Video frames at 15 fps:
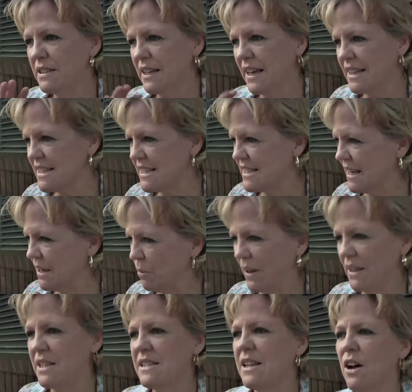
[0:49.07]
and see
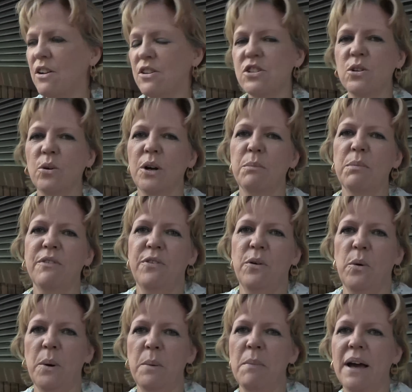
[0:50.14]
what is the whole story
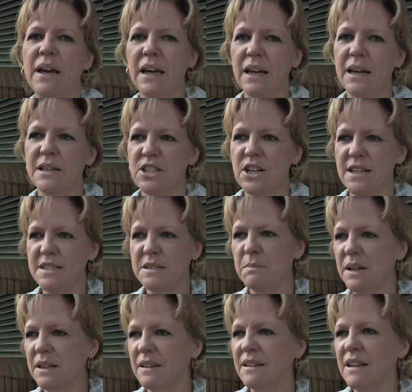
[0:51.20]
before we make any
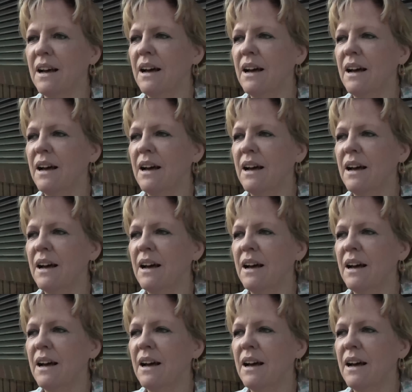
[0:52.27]
judgment.